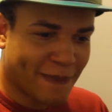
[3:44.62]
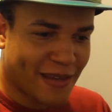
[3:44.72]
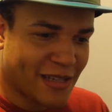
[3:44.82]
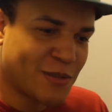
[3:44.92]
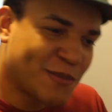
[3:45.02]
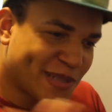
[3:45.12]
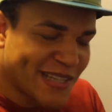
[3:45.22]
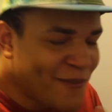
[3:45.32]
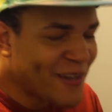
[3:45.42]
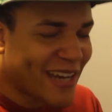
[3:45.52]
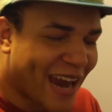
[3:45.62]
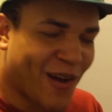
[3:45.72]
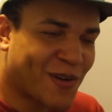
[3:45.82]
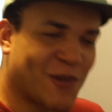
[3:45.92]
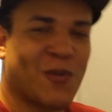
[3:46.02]
a specific
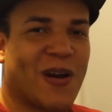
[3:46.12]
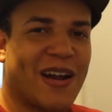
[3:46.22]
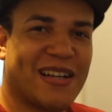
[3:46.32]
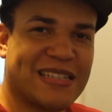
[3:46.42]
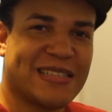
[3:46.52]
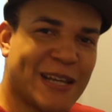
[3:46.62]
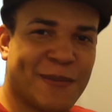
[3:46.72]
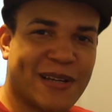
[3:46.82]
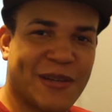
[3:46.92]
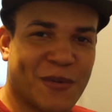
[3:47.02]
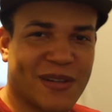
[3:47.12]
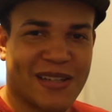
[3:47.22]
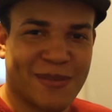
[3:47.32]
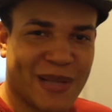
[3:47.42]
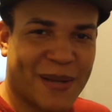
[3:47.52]
character where I typically,
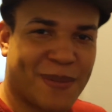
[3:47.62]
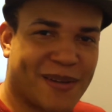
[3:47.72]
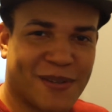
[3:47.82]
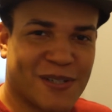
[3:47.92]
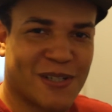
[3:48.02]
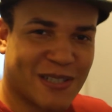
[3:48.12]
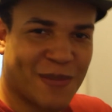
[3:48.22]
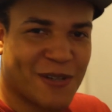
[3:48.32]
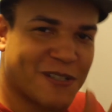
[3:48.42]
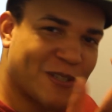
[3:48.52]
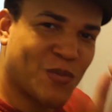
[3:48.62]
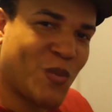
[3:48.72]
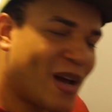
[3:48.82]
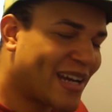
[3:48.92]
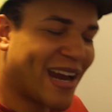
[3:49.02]
when Black Panther shows up, there's this
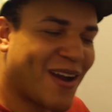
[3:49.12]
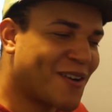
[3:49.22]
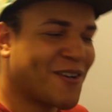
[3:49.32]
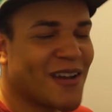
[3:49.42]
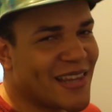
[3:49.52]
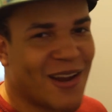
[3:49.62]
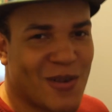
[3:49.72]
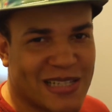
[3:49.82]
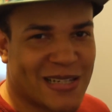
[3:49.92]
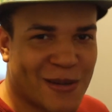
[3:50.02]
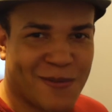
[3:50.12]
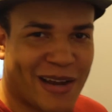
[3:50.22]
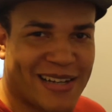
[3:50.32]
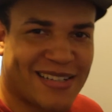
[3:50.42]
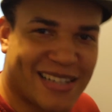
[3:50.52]
one character and they always end up
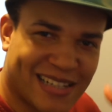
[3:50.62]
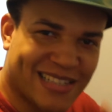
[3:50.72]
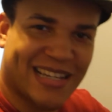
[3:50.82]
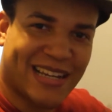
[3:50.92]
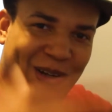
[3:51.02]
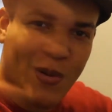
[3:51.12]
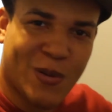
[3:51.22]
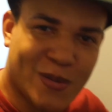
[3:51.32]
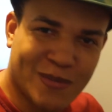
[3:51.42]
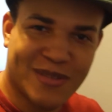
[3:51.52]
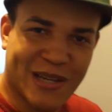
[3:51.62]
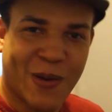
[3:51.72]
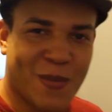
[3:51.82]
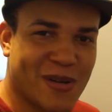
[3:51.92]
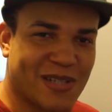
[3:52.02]
fighting and it's like a whole
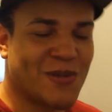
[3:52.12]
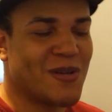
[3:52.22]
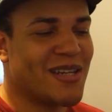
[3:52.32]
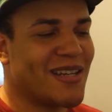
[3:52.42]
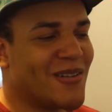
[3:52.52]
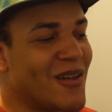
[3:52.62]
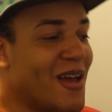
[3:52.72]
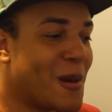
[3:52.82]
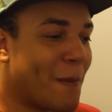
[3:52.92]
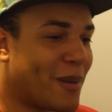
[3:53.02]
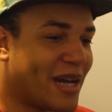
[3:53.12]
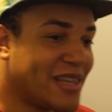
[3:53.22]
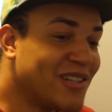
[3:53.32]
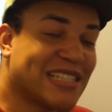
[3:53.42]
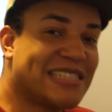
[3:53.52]
ceremony sort of deal. But
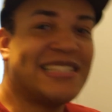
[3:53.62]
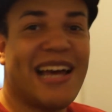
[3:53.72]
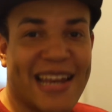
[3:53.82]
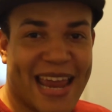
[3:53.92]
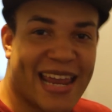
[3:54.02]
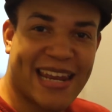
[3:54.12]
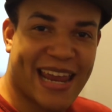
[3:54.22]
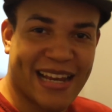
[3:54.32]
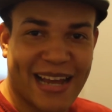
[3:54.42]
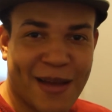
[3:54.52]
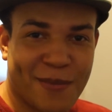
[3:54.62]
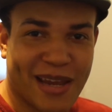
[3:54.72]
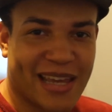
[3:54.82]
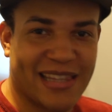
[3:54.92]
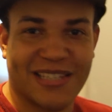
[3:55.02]
there's a ton of hand-to-hand
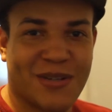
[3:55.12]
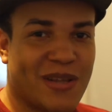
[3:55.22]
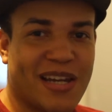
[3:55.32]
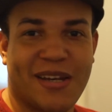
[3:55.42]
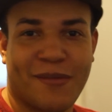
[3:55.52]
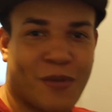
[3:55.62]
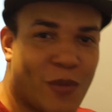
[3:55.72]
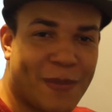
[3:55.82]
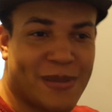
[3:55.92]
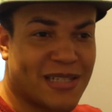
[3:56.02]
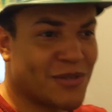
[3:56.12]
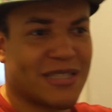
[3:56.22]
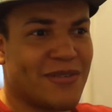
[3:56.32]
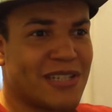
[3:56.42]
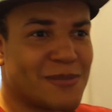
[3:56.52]
combat in this. There are a lot of different weapons.
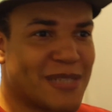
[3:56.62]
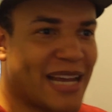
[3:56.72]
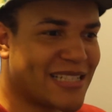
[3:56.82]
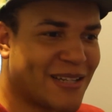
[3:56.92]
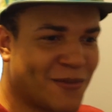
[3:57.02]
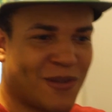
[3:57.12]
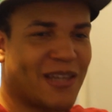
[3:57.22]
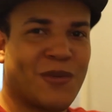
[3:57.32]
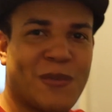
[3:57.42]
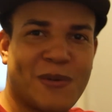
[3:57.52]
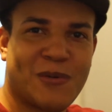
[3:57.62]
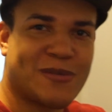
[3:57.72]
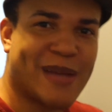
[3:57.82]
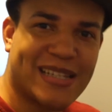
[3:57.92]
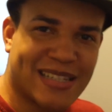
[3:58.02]
There's even some tech stuff, like the woman who was
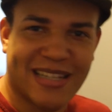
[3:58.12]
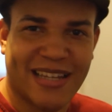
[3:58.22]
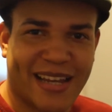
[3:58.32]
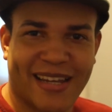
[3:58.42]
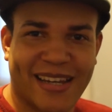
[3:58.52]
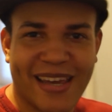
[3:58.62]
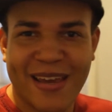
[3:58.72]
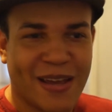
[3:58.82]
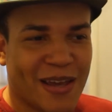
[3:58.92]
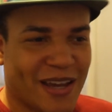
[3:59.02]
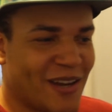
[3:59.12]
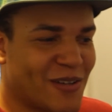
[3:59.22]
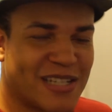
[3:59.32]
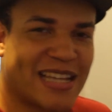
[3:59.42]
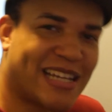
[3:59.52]
basically like,
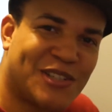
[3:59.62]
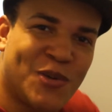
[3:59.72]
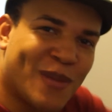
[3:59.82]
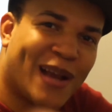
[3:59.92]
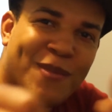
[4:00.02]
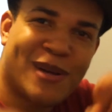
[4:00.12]
she had like two Mega